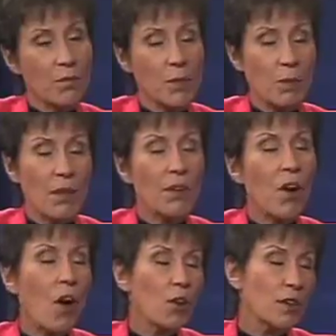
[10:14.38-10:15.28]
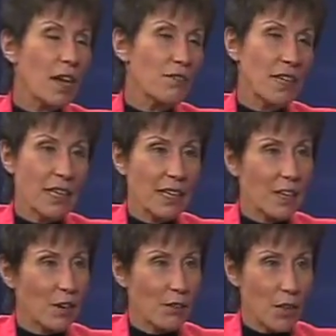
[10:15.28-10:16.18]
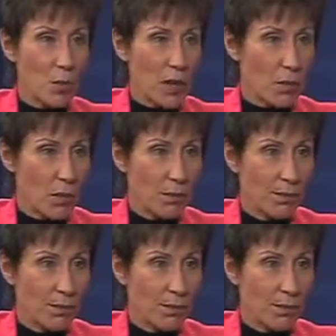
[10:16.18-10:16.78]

spend their whole life taking care of other people.